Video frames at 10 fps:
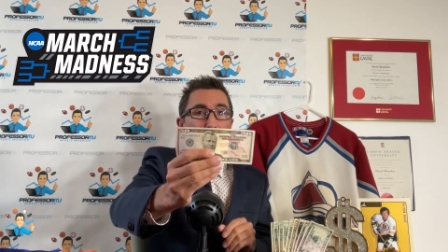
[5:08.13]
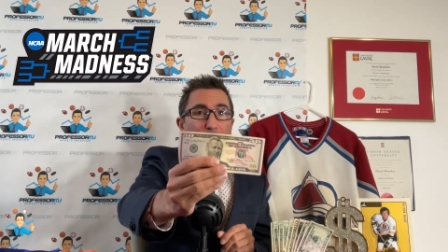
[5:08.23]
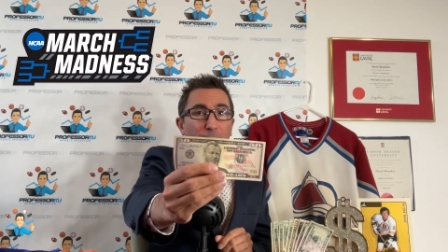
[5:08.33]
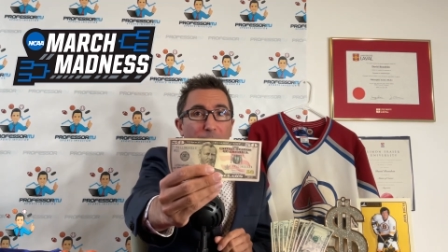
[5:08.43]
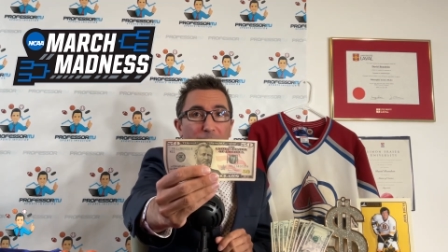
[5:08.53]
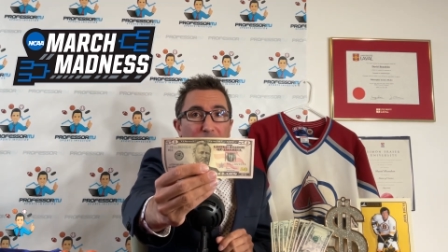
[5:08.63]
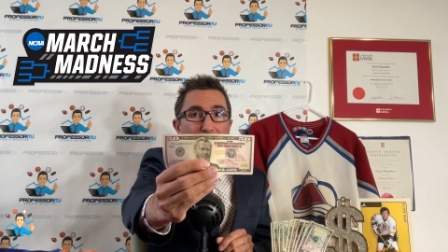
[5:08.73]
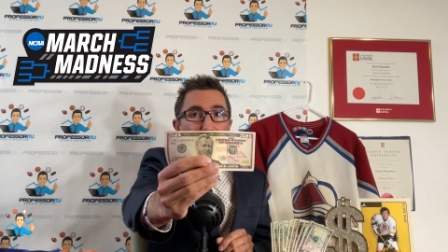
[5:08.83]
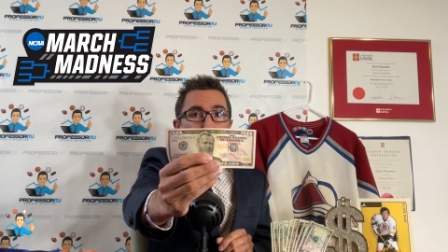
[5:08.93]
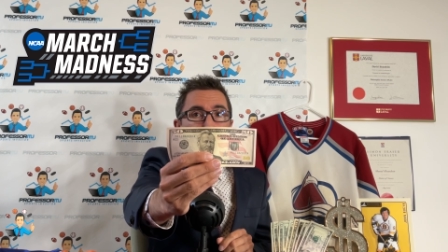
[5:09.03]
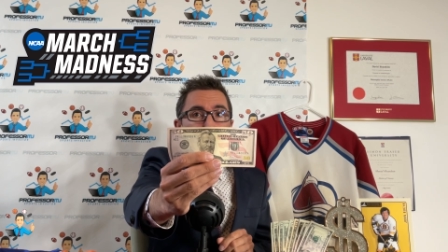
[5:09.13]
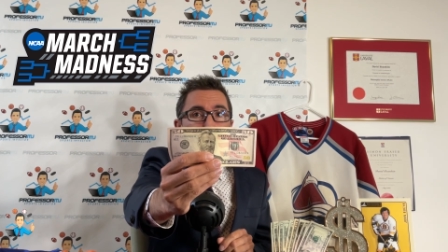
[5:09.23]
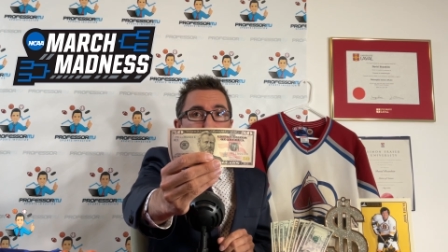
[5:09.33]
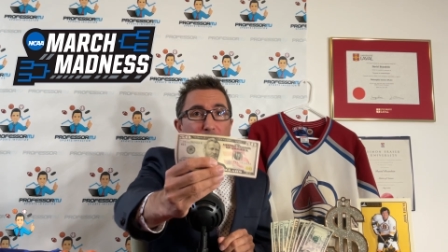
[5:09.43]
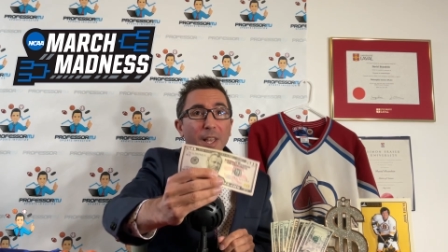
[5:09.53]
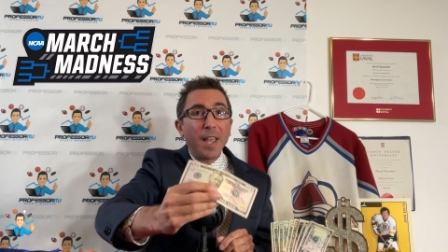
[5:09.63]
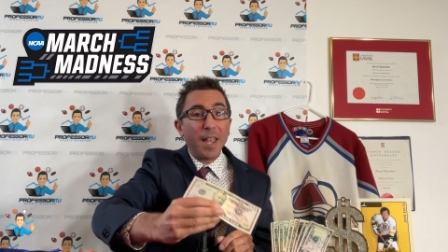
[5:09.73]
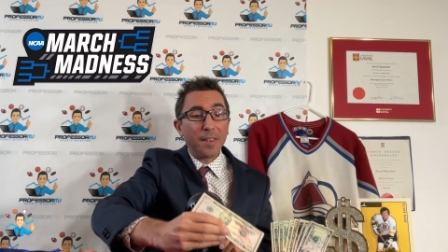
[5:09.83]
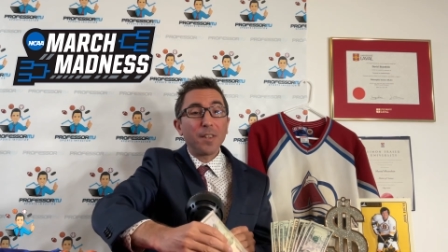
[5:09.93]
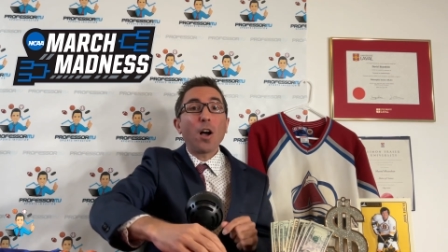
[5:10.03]
$50
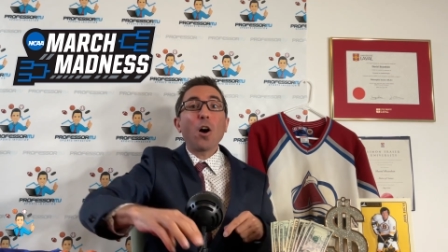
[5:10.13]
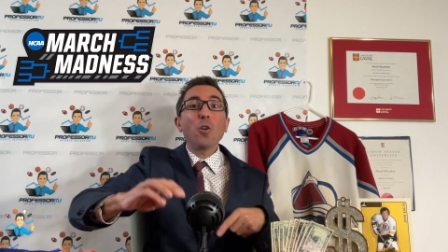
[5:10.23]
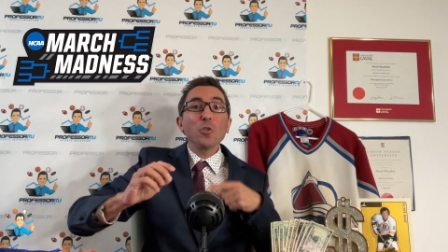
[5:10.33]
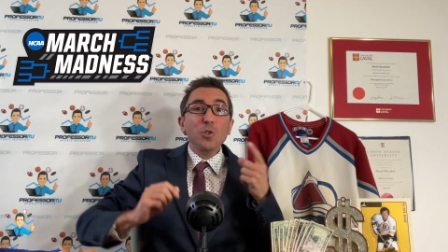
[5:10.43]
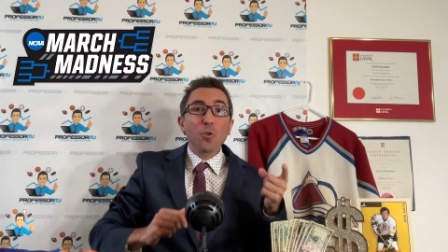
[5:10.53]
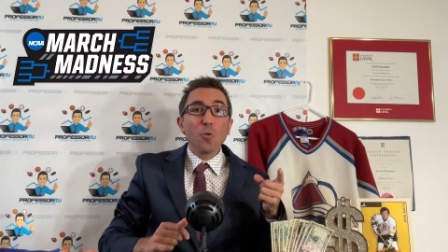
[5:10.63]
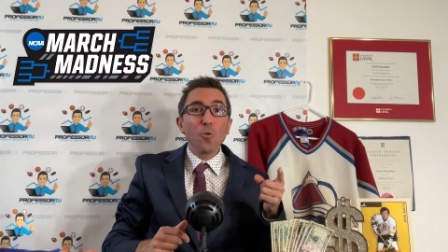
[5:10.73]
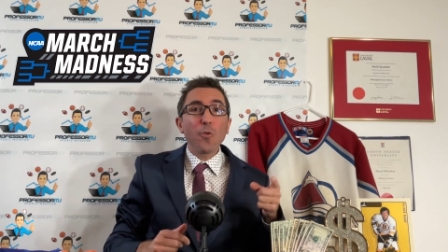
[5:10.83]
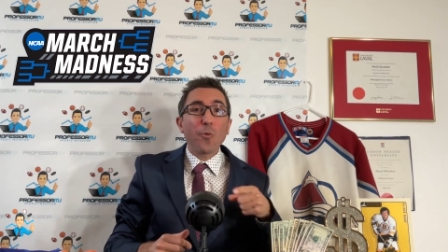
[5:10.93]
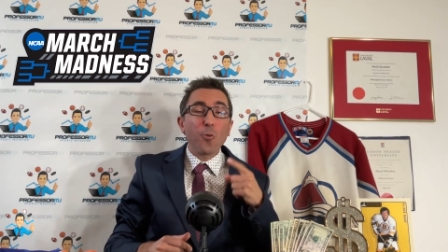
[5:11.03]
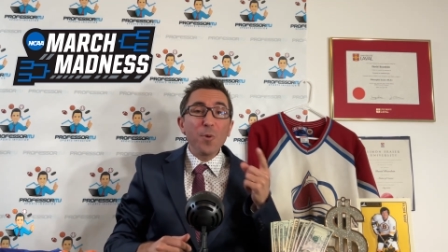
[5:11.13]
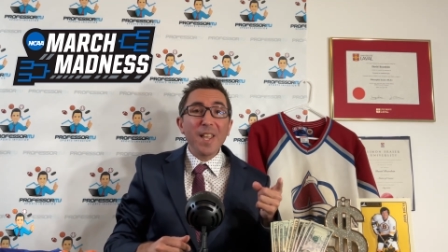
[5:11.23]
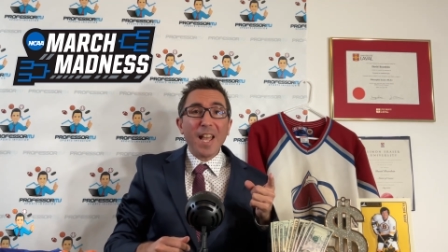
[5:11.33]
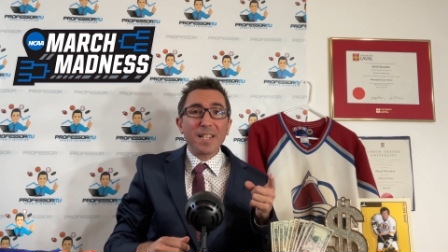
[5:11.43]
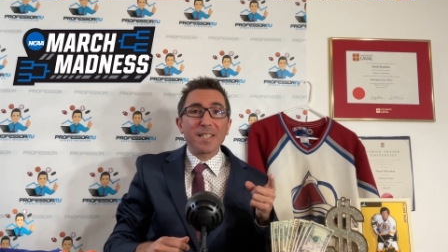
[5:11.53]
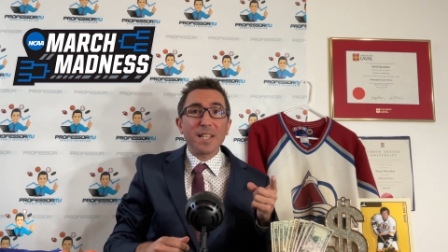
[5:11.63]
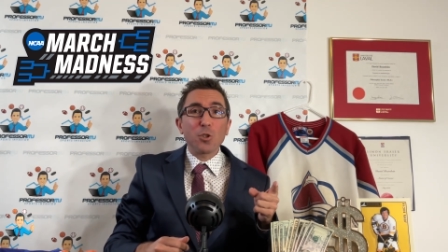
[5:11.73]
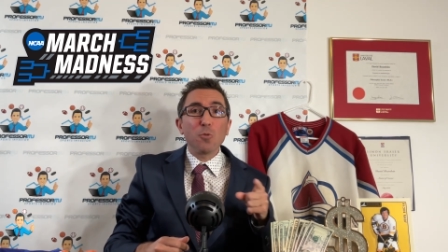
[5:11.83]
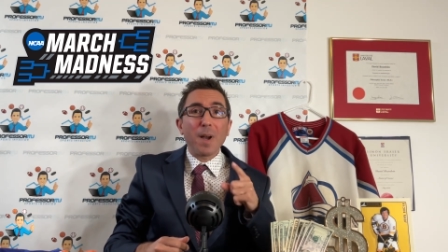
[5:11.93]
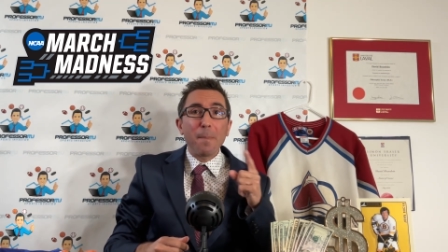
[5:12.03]
and also free access
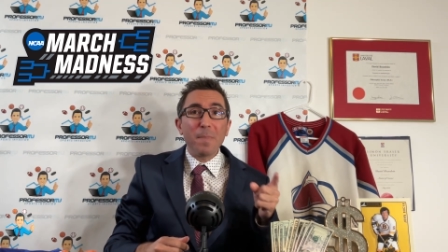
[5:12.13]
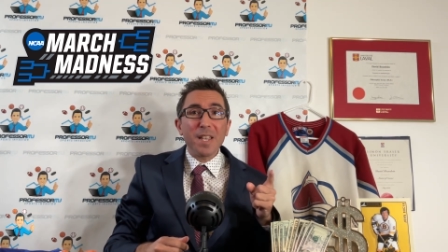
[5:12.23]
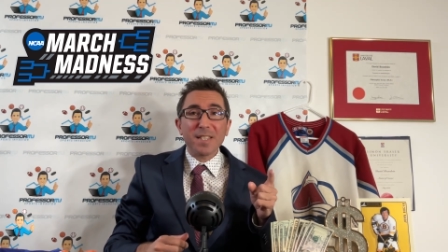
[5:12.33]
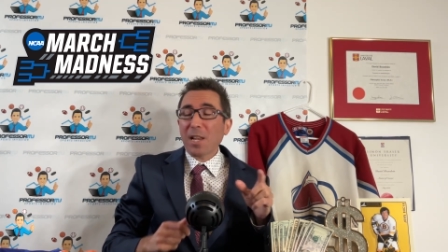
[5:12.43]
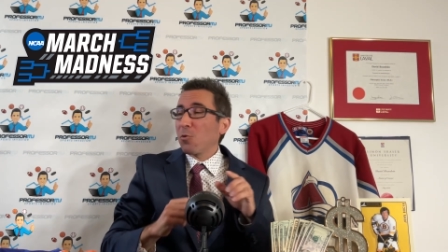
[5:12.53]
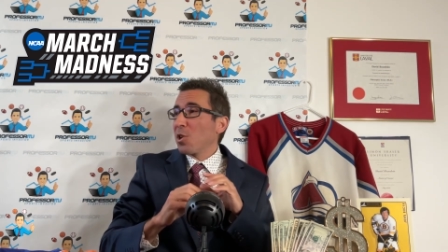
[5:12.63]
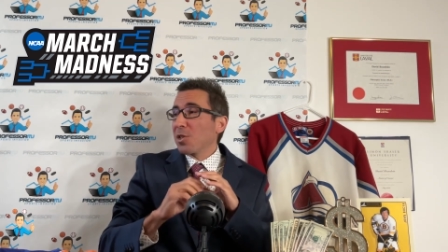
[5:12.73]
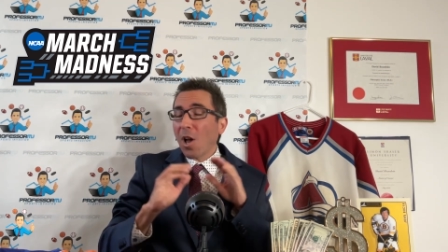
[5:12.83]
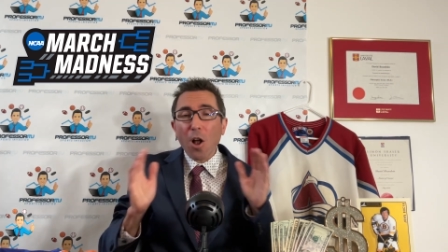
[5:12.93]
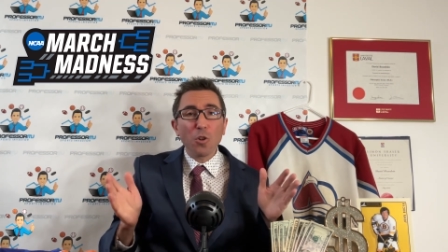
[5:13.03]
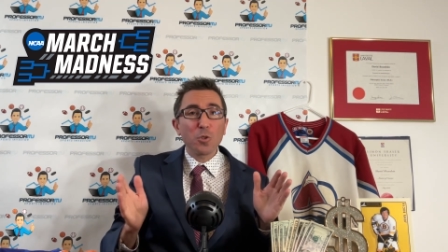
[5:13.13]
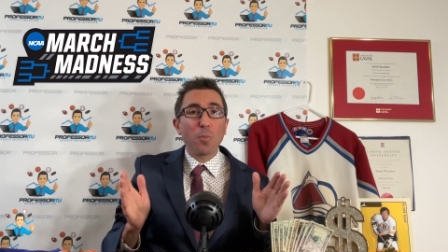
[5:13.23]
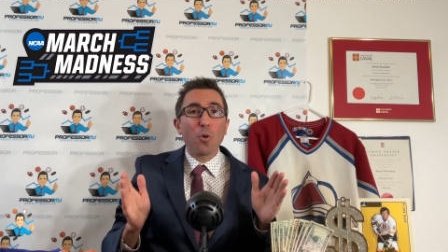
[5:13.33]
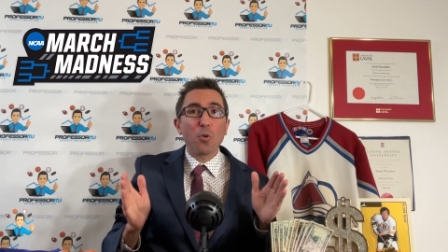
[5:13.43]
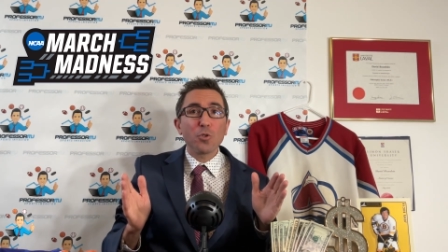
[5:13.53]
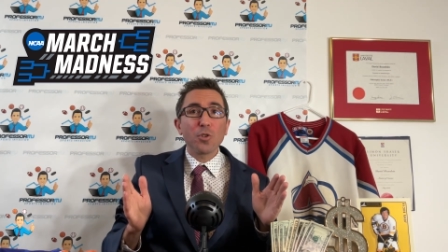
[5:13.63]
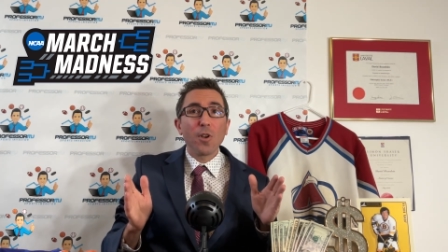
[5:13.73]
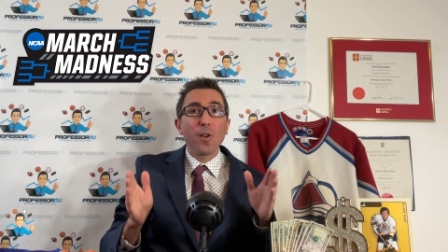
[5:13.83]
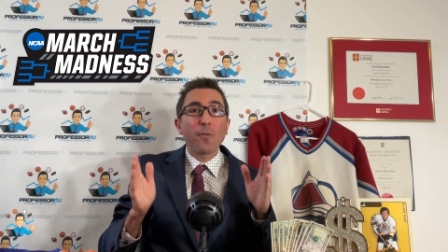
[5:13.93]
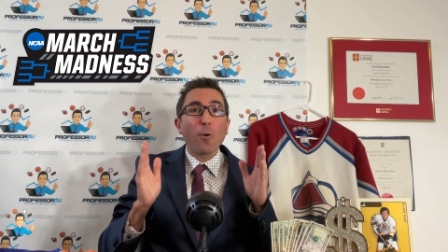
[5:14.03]
to my picks across all sports
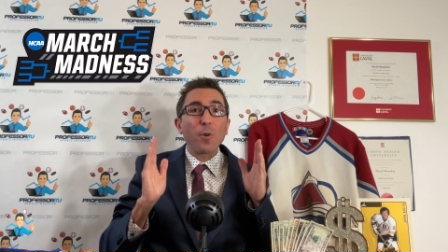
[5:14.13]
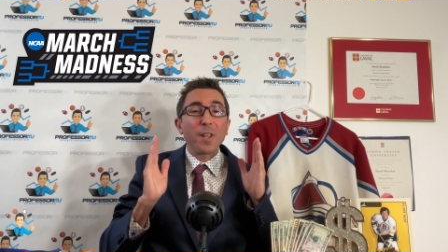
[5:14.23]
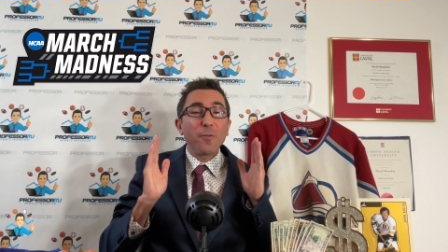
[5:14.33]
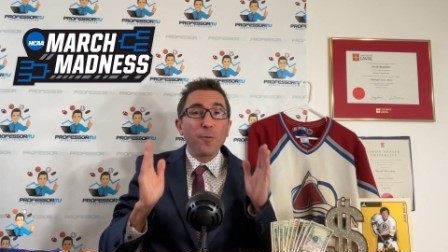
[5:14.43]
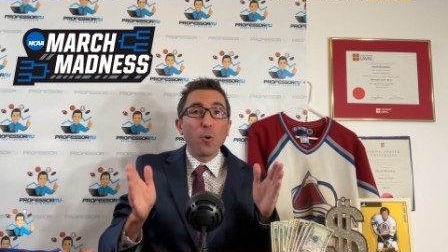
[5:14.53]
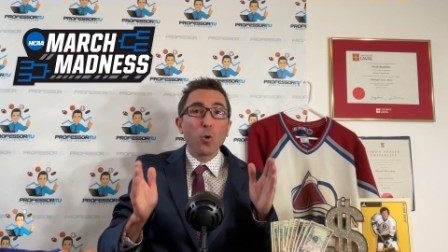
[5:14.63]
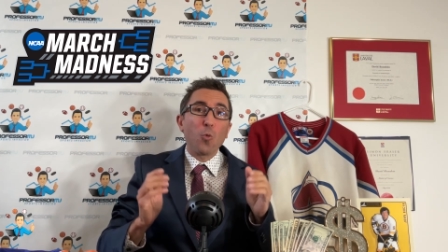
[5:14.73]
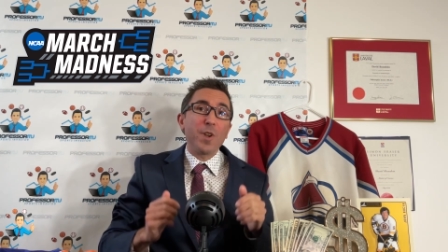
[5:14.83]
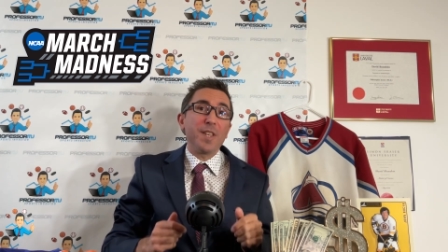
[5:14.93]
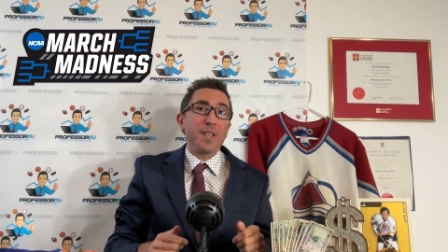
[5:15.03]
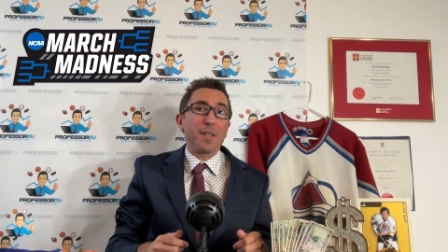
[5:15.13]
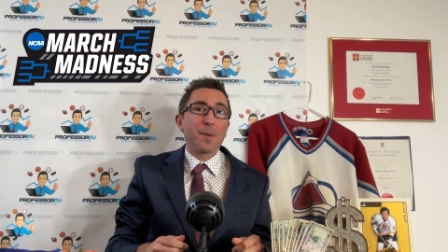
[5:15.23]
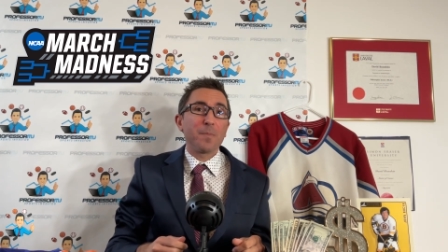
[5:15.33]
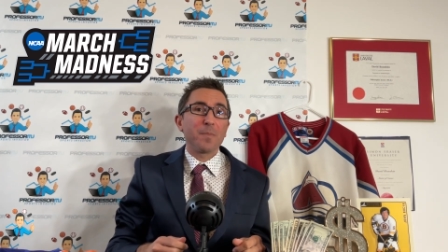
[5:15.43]
for a full week.